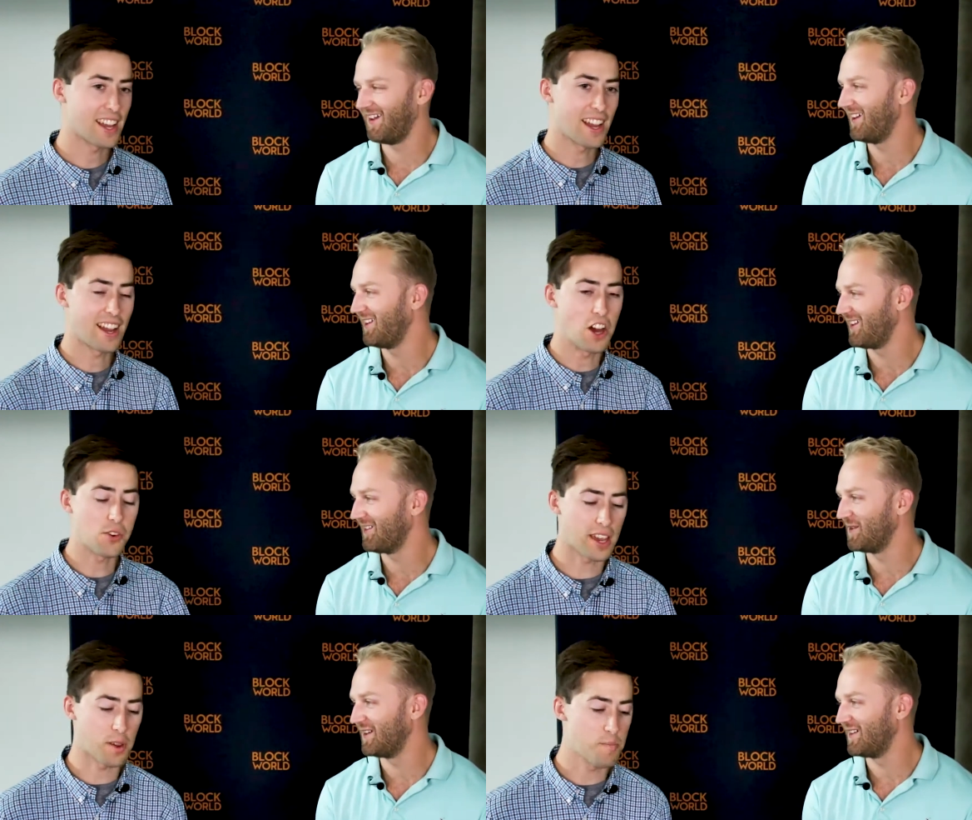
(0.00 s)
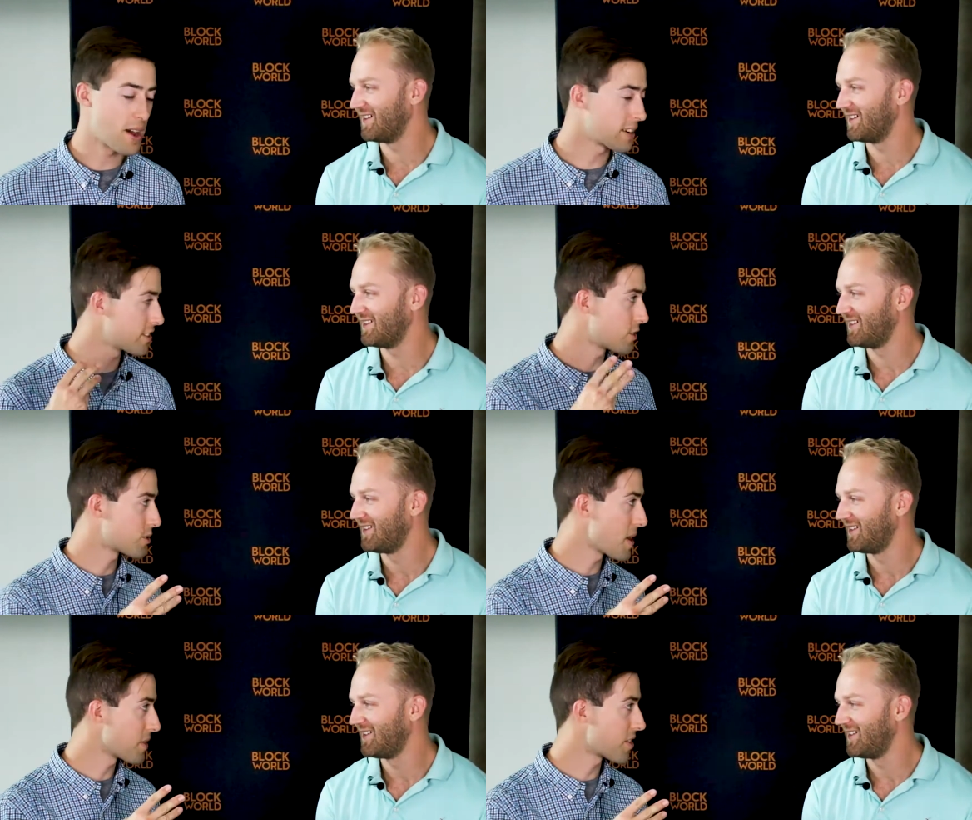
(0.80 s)
Speaker 1: yeah. Okay, back to those
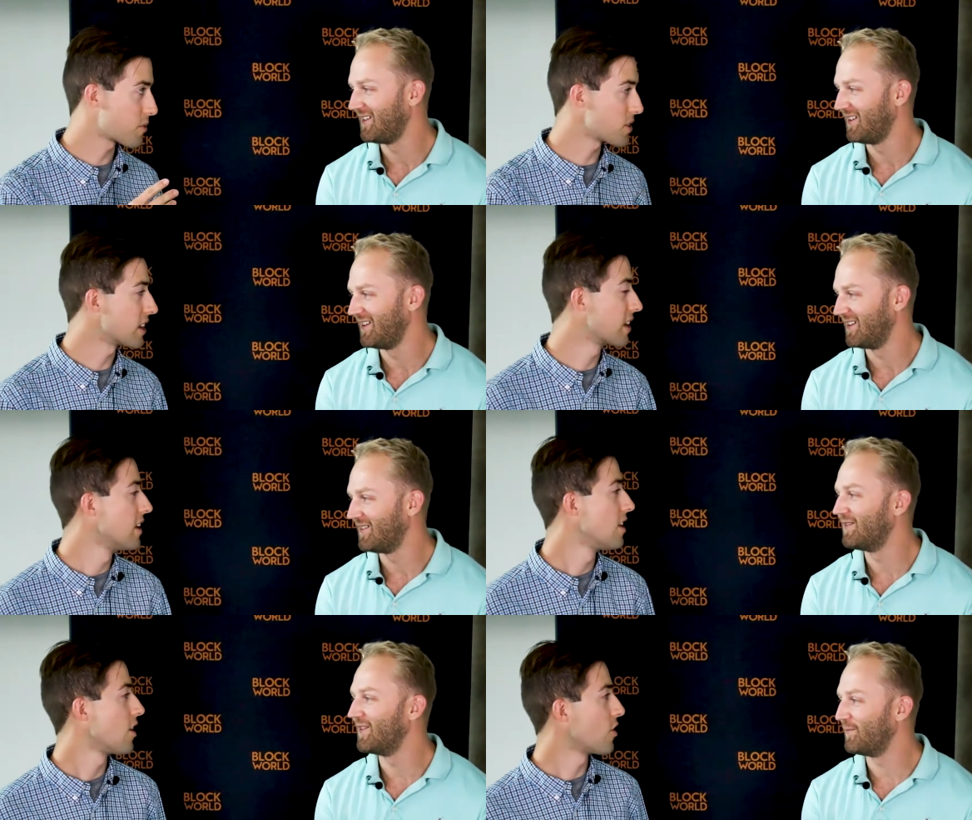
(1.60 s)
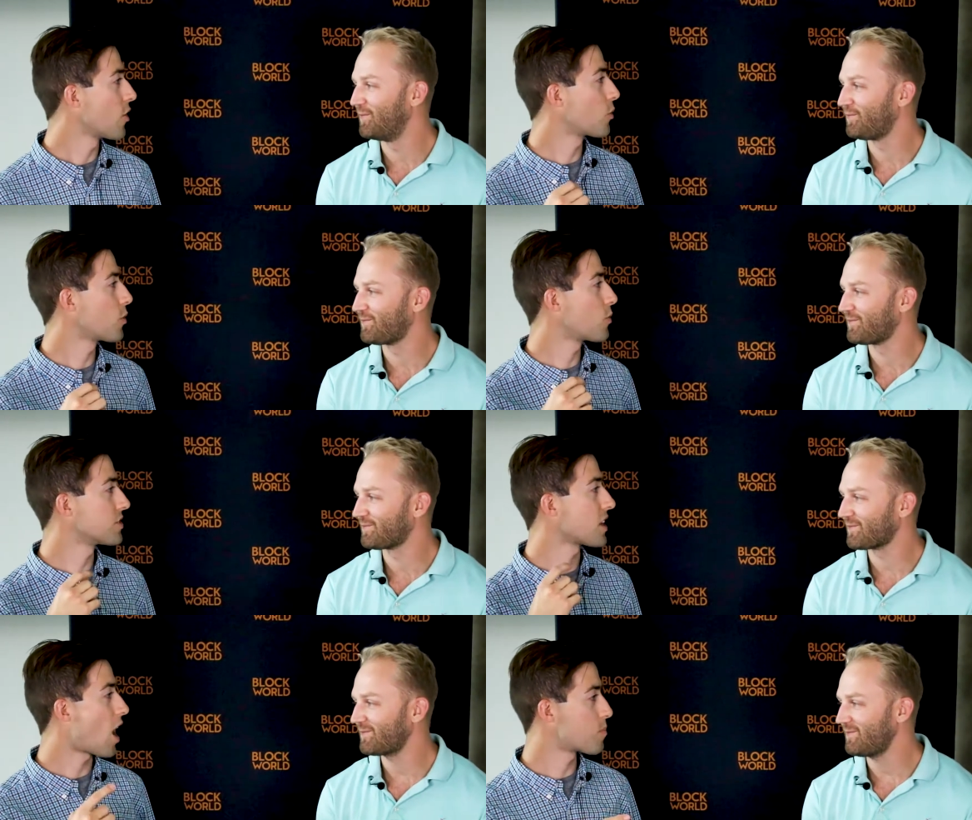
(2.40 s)
main three. Yep. Another one
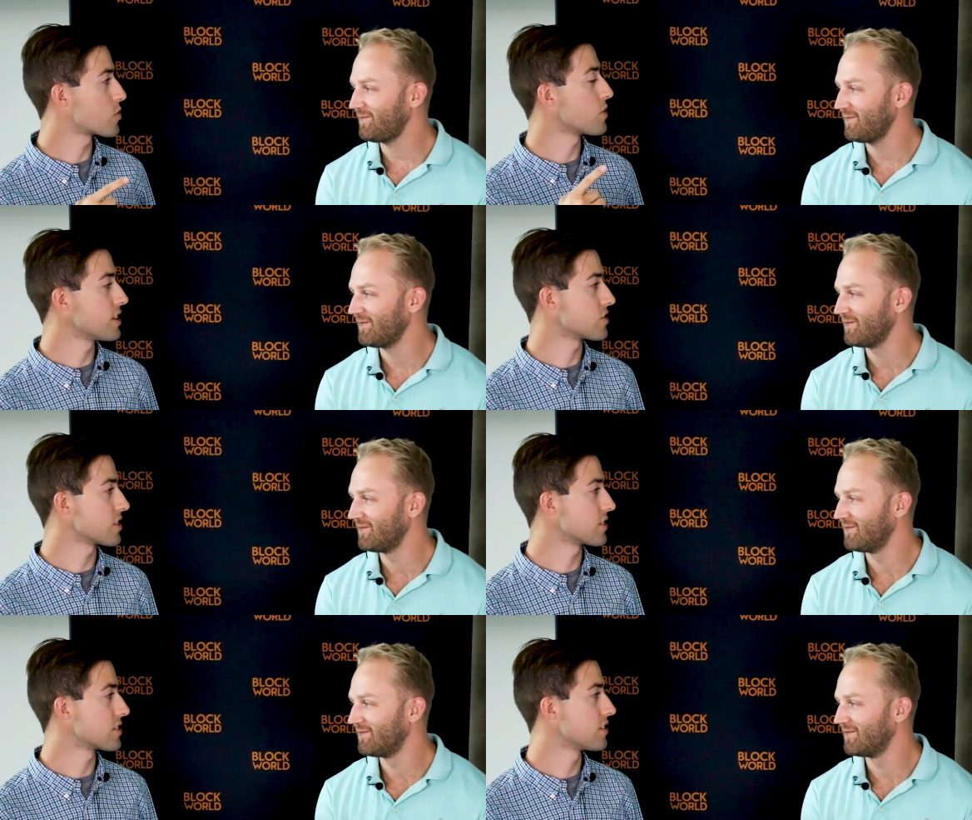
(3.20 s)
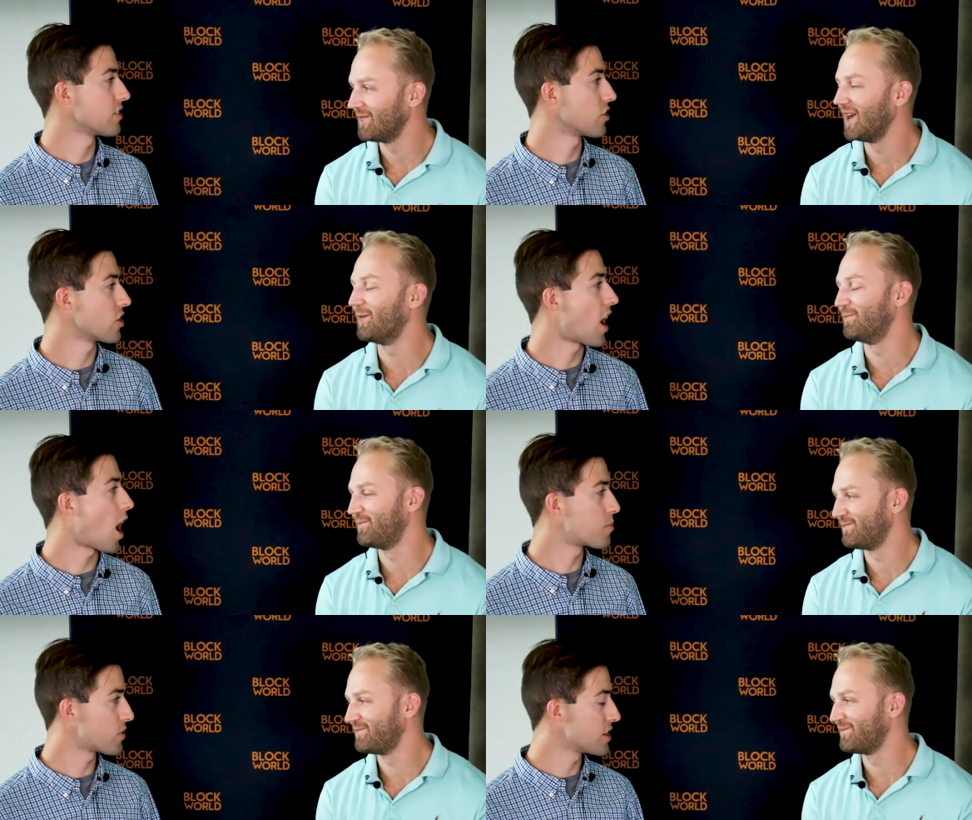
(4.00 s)
was operations. You're
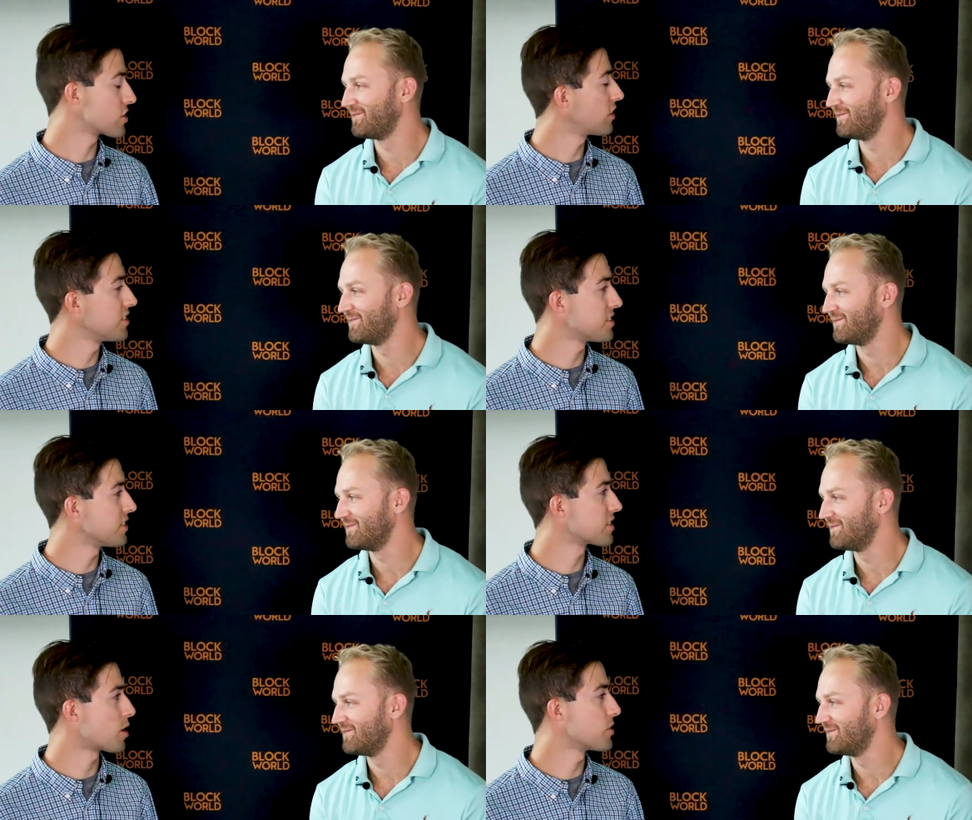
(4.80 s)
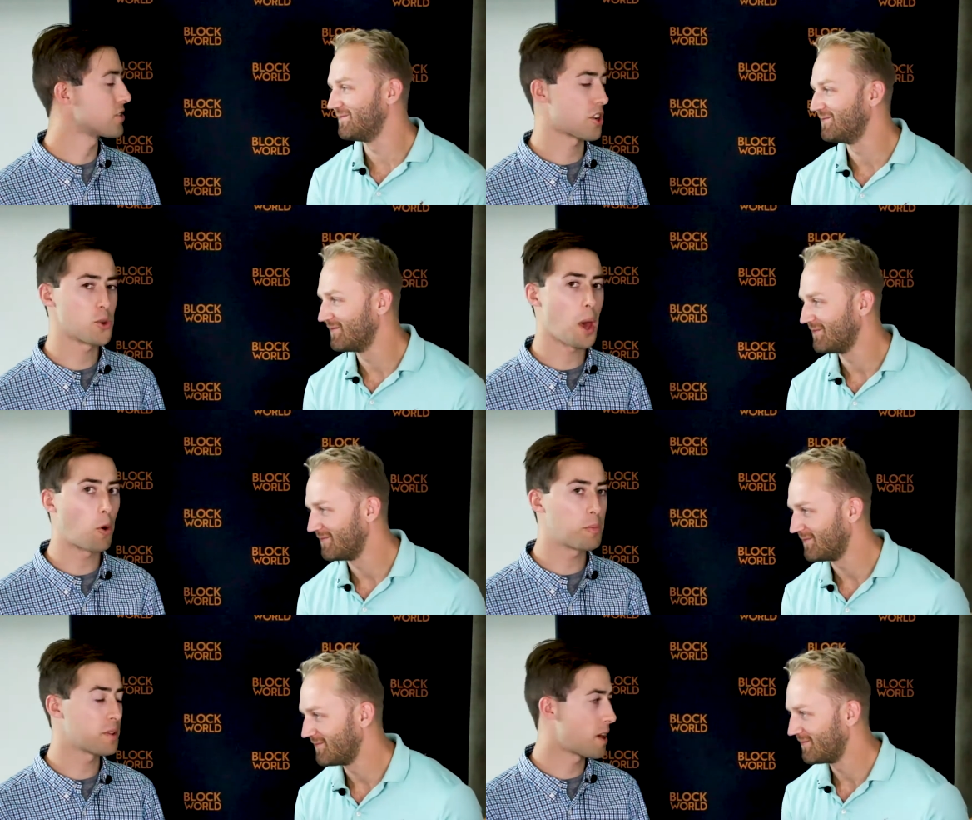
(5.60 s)
operationalizing these companies. Are you
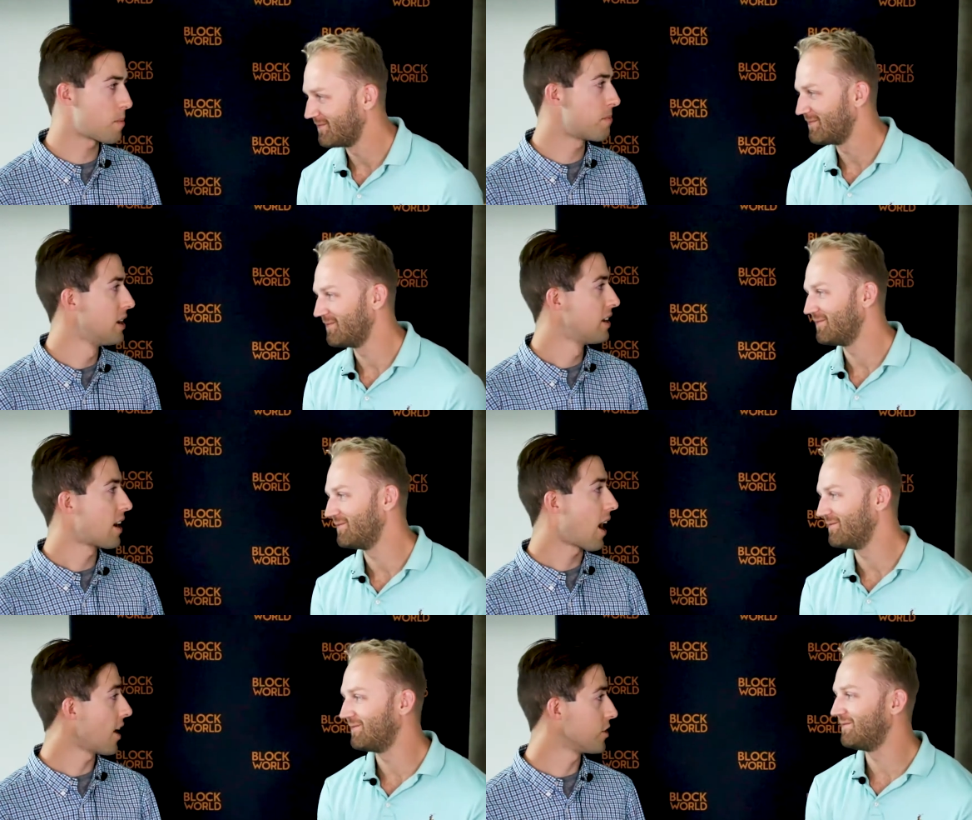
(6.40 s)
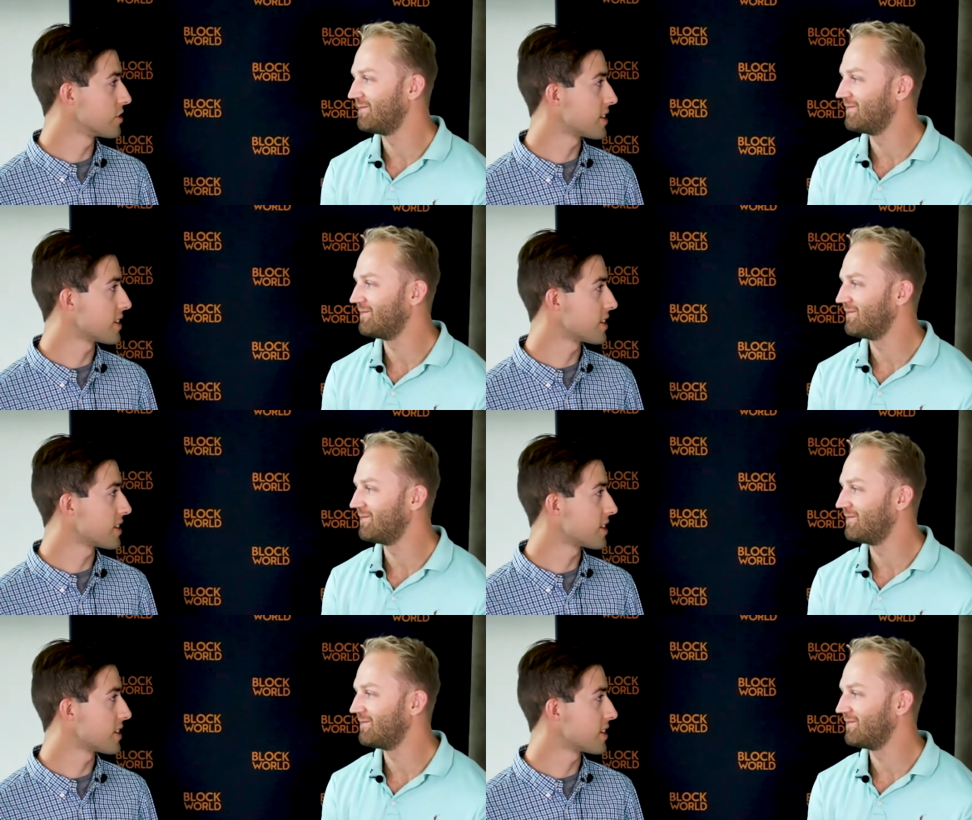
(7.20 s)
helping them hire